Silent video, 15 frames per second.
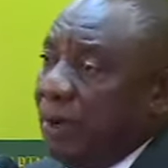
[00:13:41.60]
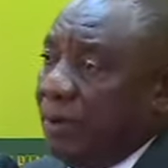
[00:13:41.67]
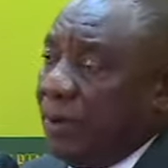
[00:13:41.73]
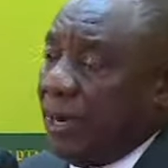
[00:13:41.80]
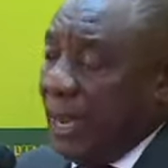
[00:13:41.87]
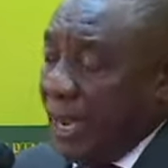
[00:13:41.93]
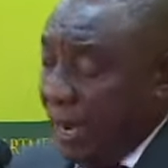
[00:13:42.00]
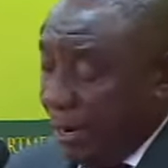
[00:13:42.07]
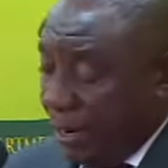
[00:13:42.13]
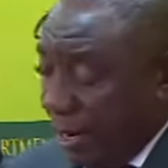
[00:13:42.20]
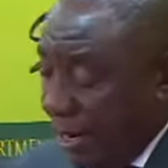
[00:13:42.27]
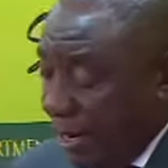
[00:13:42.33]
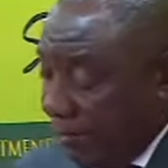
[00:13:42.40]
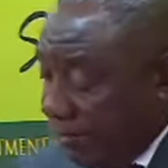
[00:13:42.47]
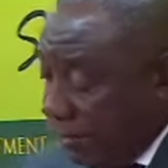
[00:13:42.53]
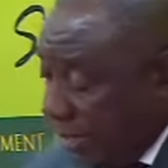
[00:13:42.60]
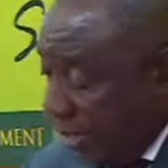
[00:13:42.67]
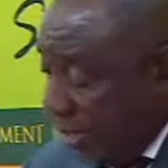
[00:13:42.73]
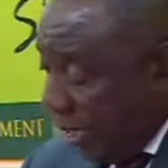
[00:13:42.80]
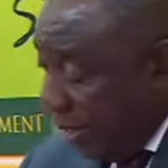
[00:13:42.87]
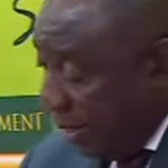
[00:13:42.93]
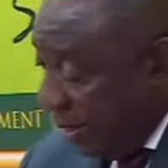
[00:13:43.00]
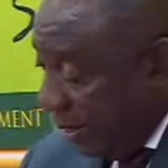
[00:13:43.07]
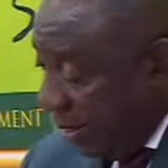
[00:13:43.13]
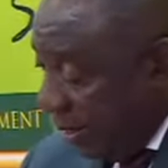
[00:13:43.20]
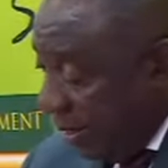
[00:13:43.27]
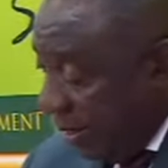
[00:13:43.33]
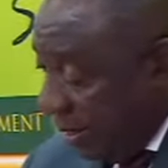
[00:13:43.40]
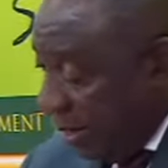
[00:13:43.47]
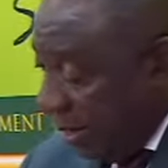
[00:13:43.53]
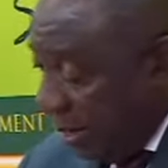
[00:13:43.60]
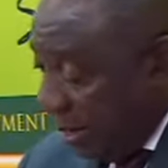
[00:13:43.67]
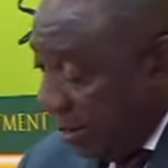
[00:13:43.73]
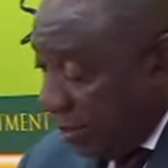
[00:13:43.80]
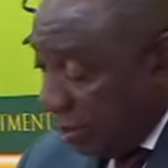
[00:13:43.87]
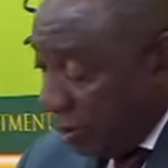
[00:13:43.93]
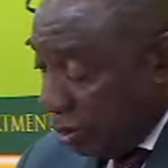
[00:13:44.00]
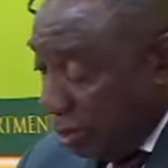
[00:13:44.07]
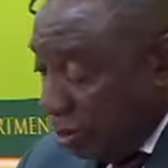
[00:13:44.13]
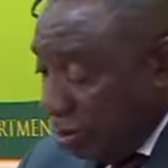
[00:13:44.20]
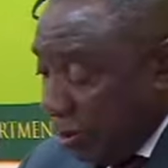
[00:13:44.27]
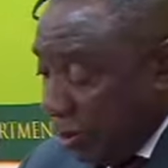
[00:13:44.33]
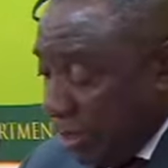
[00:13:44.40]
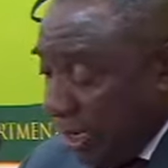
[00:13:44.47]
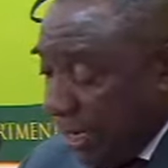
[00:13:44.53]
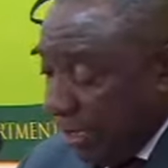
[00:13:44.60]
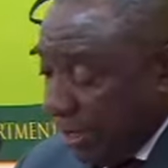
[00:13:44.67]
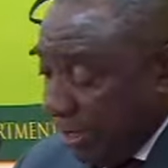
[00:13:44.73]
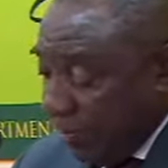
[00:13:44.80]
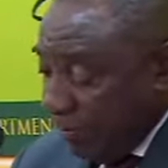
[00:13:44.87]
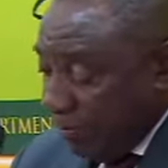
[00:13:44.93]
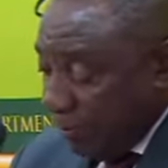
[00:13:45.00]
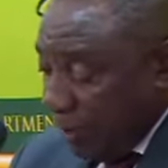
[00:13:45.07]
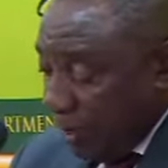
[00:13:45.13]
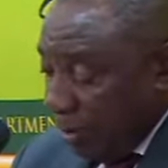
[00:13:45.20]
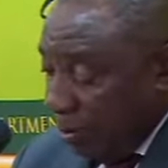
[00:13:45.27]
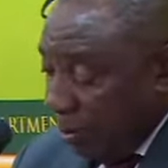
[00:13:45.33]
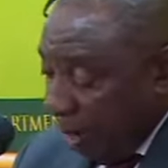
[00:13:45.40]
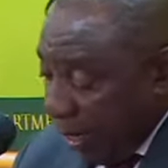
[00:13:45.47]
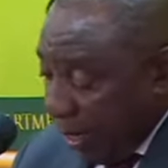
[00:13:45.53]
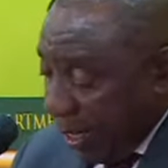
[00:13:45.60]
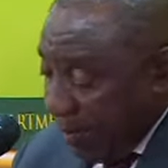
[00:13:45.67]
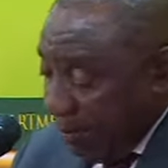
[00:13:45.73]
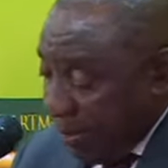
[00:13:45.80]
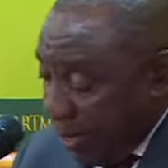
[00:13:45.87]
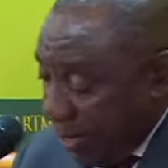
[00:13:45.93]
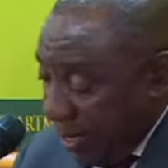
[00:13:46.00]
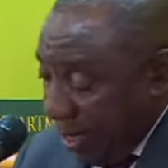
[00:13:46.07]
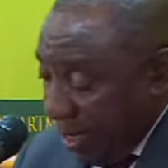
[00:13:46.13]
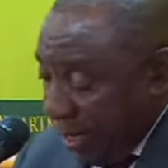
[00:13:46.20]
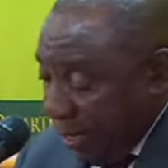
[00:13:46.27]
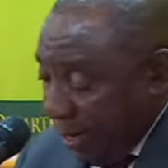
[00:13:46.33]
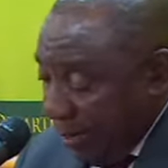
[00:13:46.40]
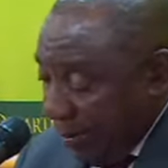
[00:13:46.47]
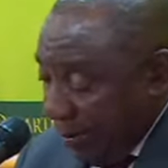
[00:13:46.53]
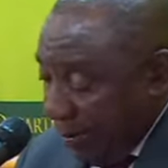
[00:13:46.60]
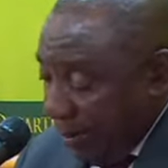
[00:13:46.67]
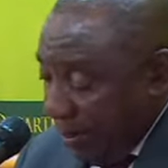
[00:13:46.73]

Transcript: when I arrived here, I was told that, welcome here,